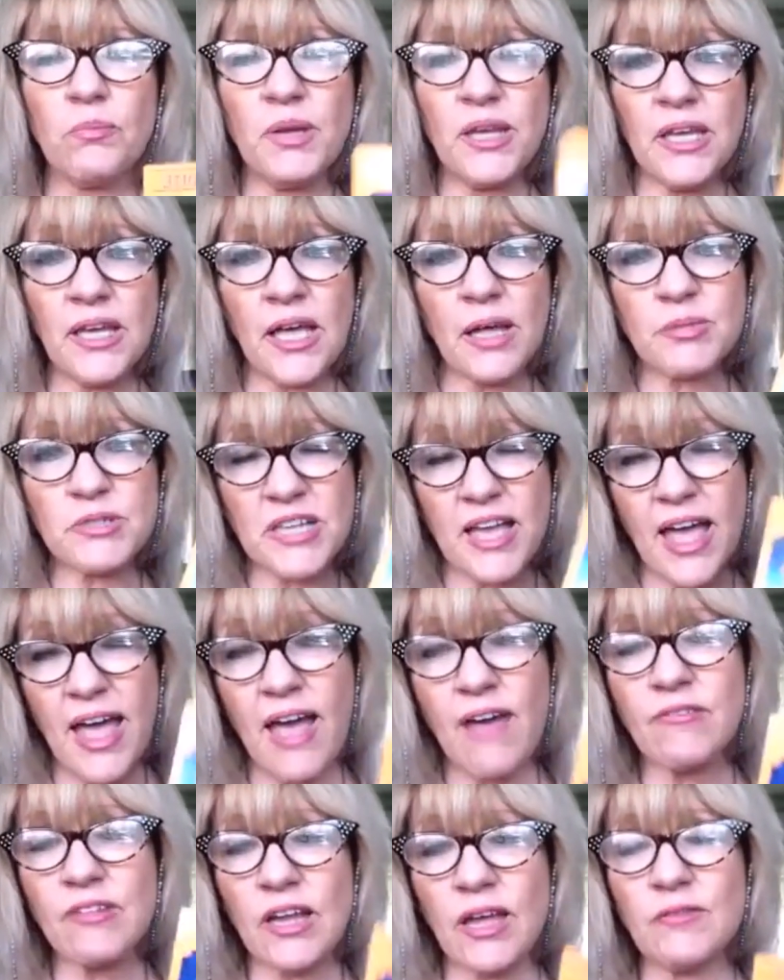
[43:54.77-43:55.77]
being able to
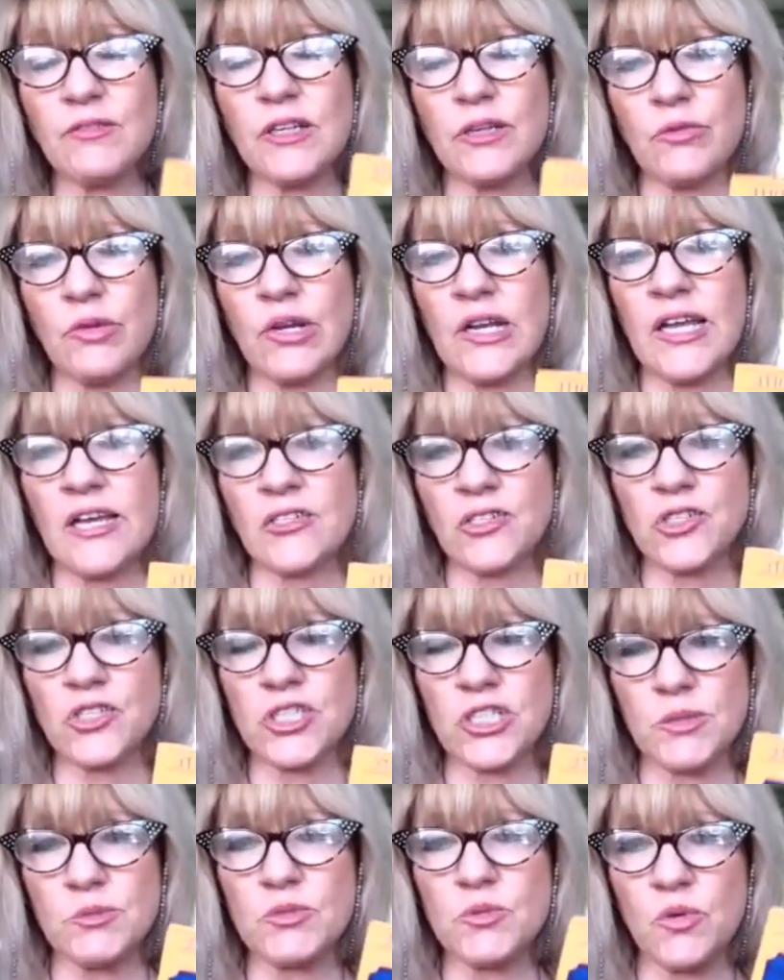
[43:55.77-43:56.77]
have lovely
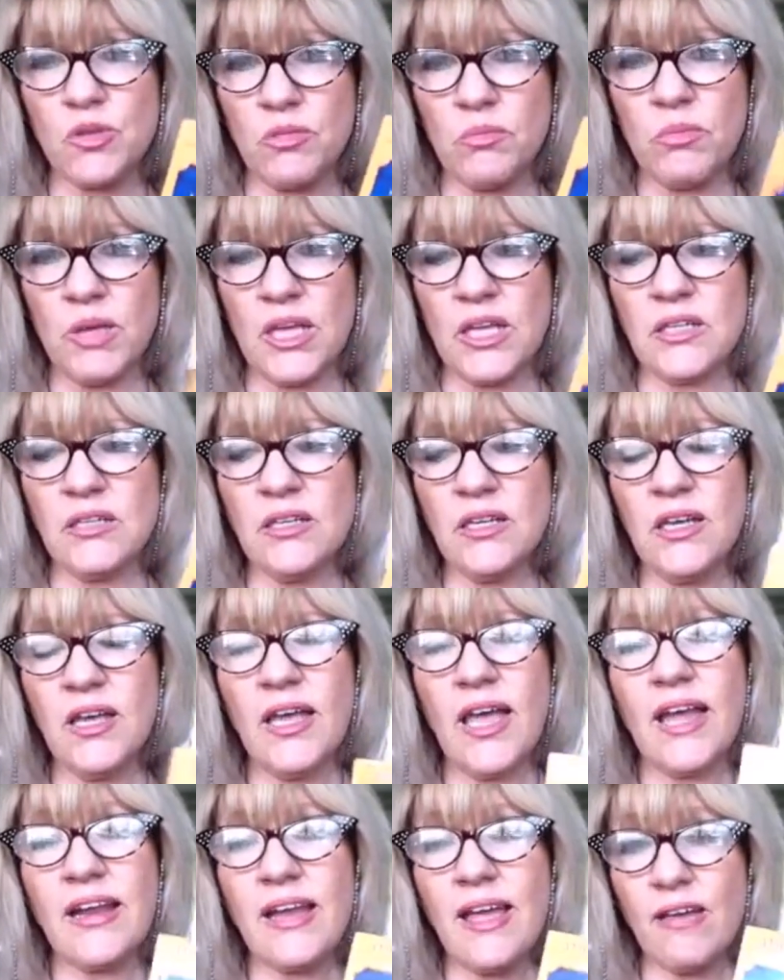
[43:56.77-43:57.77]
relationships with men
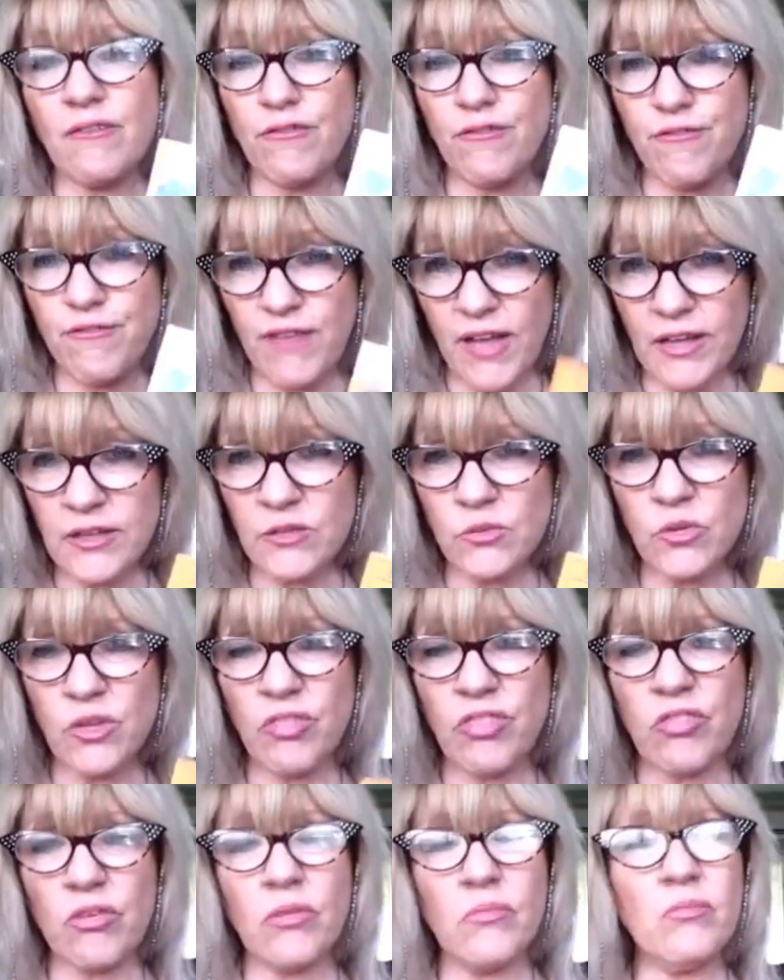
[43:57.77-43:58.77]
and have fun
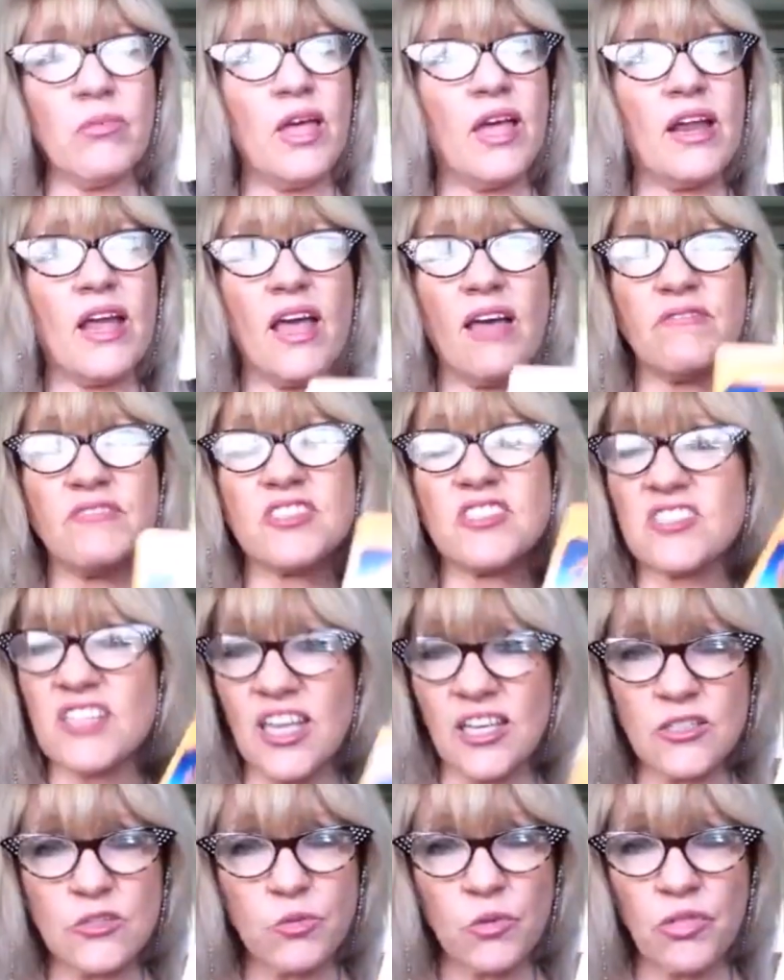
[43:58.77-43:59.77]
with them and have
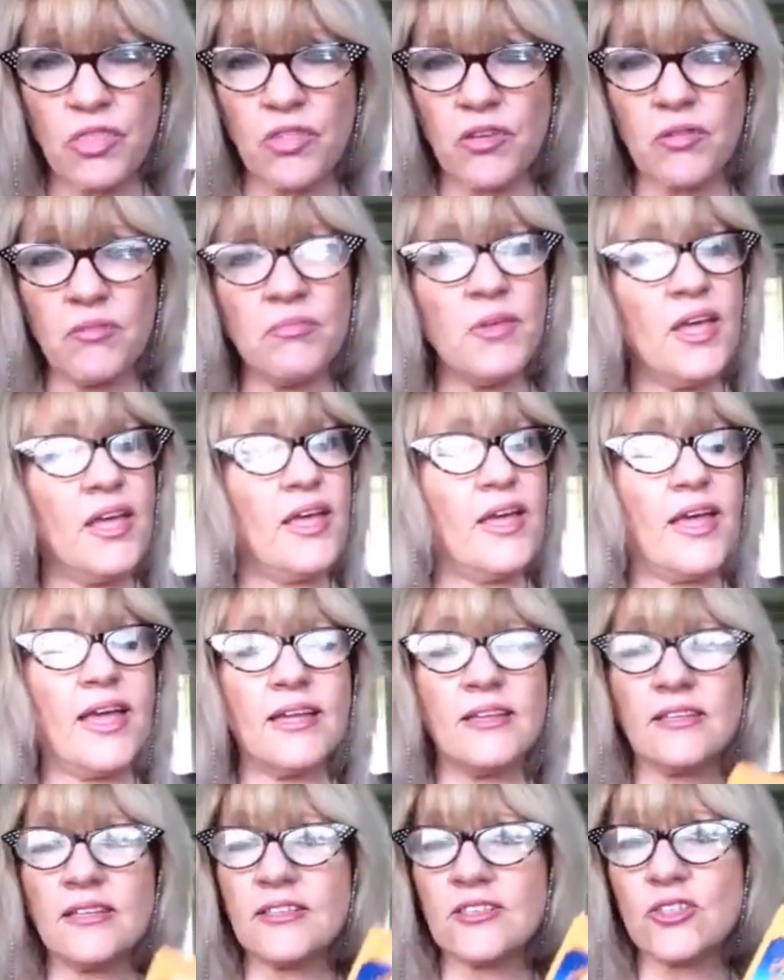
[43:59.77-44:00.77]
sex with them
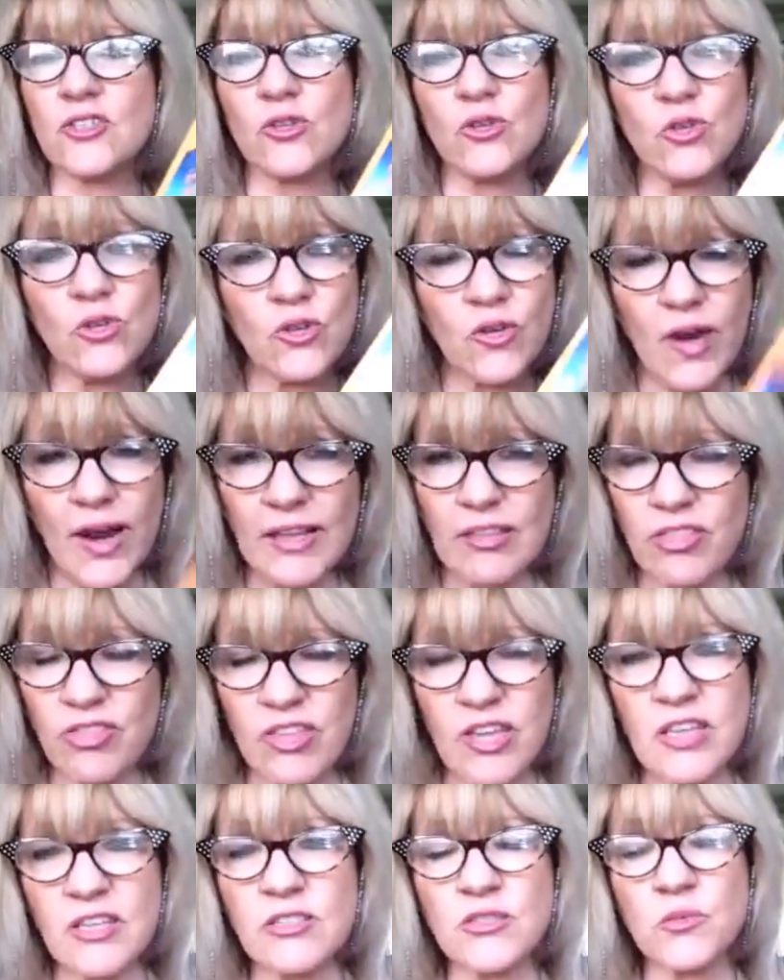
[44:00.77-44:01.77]
and do great
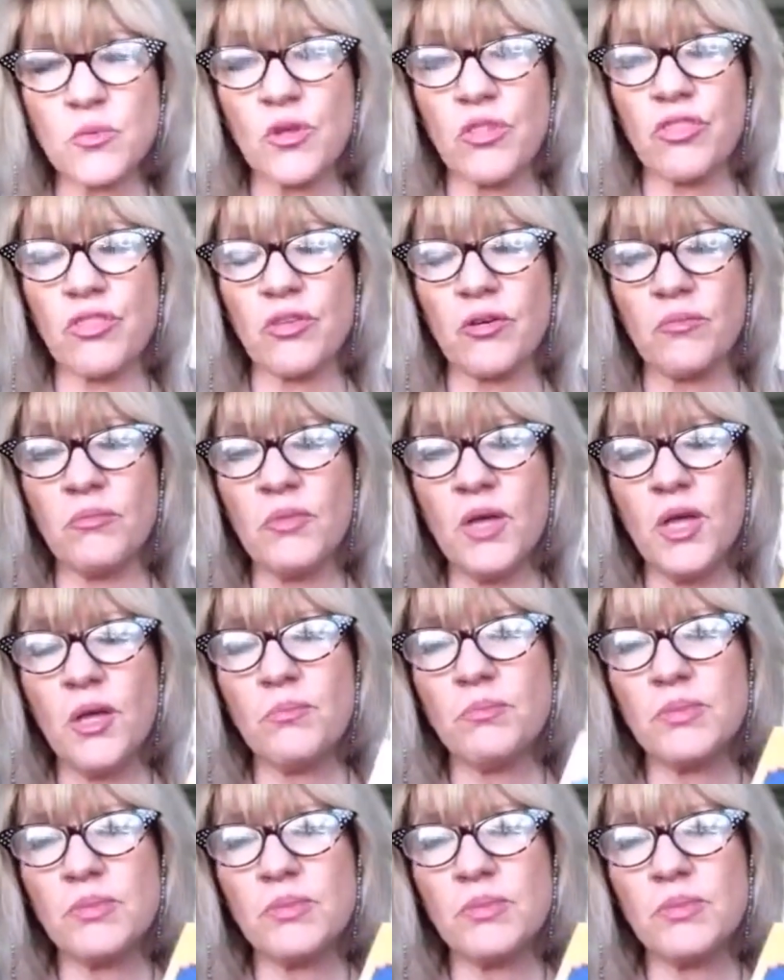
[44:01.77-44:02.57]
things with them,